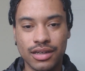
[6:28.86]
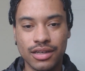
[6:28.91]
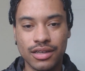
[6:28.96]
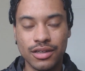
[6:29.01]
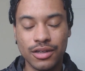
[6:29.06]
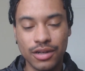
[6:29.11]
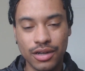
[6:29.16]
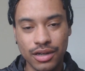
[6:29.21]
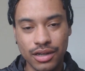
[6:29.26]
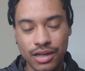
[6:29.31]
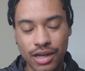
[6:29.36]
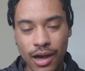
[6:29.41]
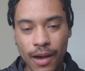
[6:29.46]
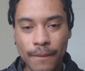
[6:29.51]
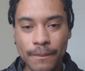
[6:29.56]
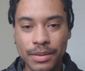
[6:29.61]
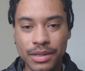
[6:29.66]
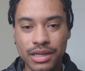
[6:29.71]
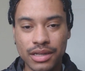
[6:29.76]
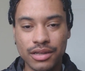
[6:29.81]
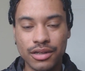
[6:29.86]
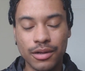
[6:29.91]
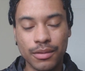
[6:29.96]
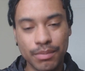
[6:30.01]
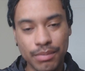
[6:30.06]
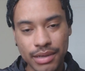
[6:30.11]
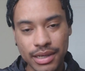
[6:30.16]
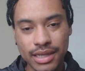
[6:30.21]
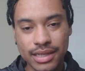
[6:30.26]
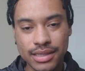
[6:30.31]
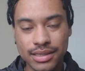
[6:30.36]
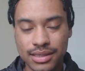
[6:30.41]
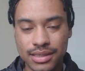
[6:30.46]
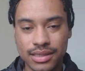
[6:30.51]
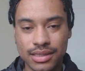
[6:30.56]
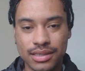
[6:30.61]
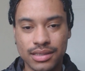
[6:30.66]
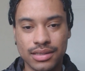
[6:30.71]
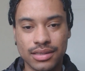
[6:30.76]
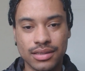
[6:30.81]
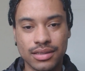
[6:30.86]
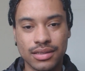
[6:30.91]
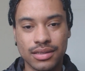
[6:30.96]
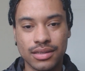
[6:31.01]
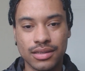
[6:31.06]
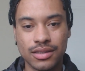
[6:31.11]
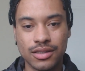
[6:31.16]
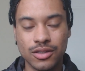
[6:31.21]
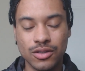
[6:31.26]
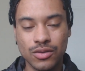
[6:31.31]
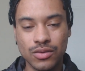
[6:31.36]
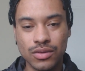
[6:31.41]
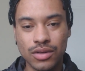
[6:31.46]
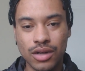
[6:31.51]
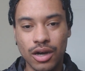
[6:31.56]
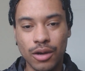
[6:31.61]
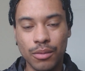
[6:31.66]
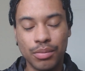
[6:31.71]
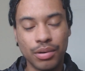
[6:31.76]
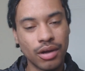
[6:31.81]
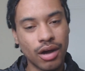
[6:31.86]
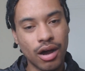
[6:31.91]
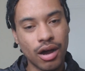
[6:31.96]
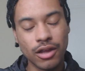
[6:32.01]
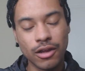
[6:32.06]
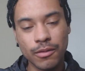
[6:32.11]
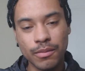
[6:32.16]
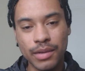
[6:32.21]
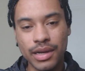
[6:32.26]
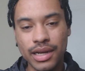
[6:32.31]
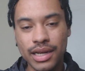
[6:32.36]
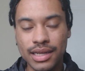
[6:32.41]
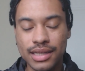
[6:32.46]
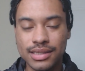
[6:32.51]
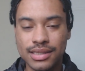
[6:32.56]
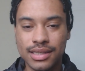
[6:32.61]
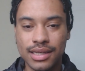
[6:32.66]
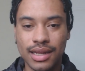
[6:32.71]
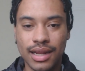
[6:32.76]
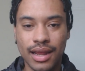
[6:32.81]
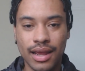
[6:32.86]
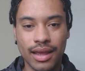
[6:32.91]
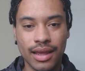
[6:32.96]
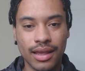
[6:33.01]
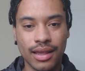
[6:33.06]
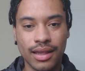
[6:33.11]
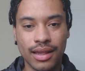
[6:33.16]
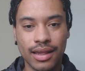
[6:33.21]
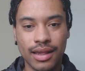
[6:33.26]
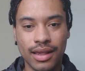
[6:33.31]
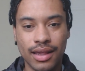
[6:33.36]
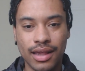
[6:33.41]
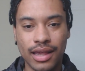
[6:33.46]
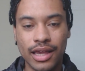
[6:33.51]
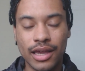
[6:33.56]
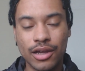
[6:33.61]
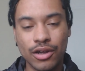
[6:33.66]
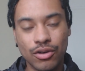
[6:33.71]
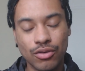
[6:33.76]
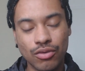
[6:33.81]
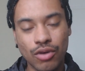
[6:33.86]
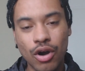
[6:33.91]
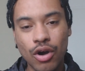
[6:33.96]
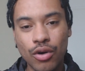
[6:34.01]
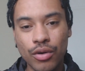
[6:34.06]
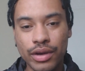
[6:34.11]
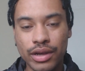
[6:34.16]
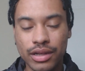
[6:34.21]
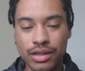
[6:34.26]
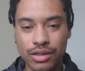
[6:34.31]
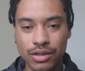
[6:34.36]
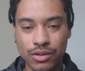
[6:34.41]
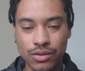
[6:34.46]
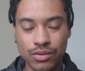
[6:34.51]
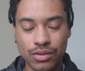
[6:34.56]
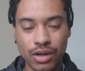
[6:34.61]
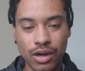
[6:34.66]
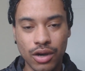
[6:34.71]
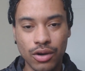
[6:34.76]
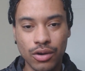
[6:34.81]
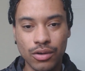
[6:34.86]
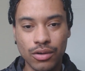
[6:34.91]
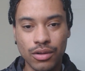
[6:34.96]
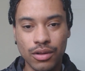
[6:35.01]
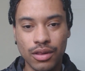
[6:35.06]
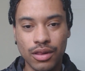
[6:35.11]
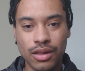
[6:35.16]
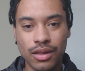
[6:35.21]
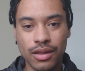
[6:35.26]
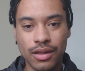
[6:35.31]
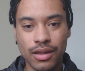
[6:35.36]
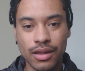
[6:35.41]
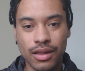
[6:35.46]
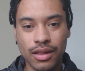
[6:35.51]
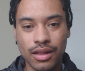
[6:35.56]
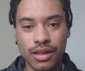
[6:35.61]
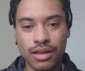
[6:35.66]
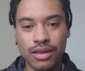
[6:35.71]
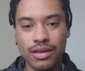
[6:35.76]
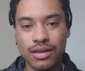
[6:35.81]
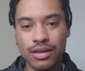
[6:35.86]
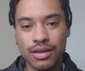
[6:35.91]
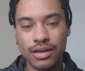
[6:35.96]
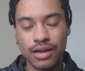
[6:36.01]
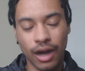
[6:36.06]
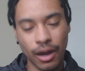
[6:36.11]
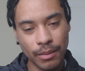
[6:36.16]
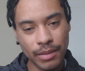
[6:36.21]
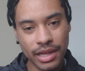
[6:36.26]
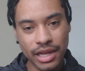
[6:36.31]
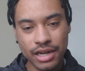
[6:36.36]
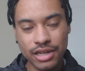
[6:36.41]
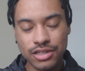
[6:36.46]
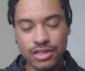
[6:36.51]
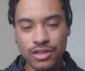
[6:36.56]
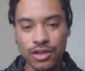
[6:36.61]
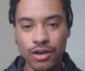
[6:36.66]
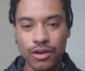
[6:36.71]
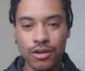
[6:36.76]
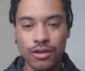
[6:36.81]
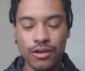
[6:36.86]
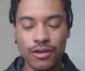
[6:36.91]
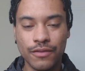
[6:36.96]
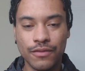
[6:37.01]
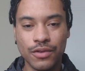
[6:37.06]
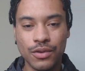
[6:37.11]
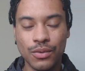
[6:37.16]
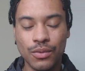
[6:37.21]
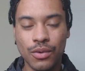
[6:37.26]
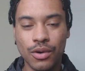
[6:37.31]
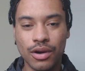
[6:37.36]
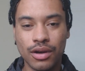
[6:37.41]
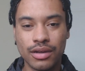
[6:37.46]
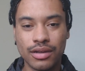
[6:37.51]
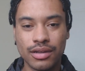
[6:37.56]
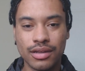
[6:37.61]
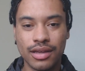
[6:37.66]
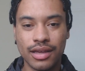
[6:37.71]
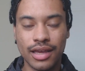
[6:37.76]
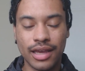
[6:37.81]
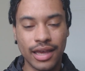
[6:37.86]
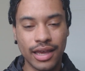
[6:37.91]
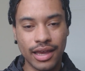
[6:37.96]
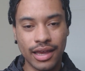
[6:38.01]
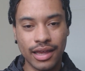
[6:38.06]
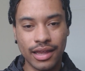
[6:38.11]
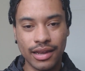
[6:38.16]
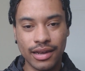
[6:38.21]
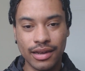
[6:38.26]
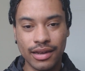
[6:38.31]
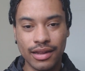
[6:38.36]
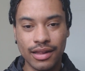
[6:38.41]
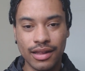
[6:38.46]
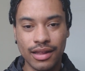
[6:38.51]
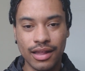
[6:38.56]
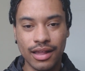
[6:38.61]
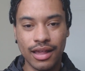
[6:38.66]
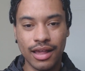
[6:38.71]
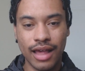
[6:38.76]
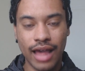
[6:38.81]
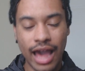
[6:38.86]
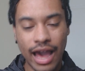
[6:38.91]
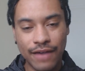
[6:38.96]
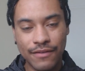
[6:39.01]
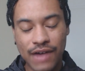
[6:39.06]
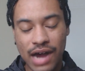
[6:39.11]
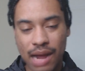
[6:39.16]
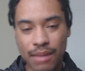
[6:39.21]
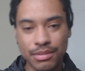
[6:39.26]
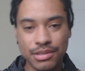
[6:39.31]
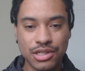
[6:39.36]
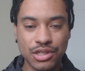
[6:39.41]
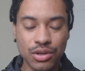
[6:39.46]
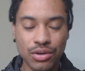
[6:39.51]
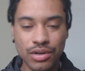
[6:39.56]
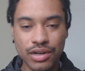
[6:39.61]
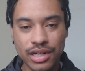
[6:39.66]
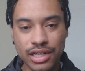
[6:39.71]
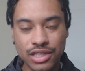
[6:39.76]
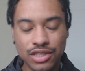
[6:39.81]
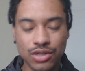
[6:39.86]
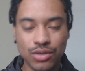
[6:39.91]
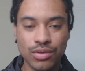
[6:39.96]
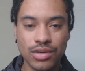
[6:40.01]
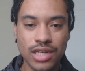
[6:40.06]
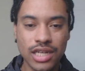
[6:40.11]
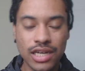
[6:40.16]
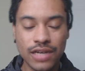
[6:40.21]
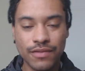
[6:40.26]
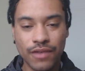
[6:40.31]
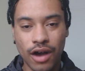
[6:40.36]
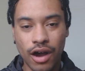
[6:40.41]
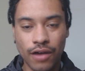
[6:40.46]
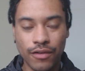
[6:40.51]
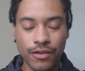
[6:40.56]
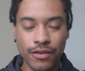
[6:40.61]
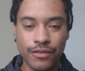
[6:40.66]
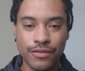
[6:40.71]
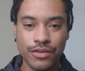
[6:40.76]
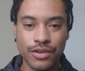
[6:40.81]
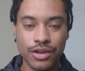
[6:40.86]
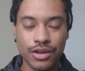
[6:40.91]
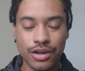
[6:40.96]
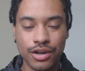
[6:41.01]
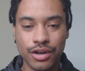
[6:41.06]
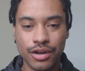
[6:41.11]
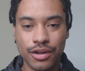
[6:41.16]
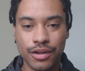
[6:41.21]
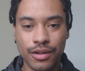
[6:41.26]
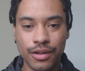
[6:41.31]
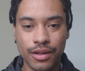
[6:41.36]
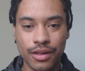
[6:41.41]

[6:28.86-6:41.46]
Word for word: your company, your business. You know, put all your money into that and grow it, you know. Come to Innersole if you want and have an opportunity to live off of your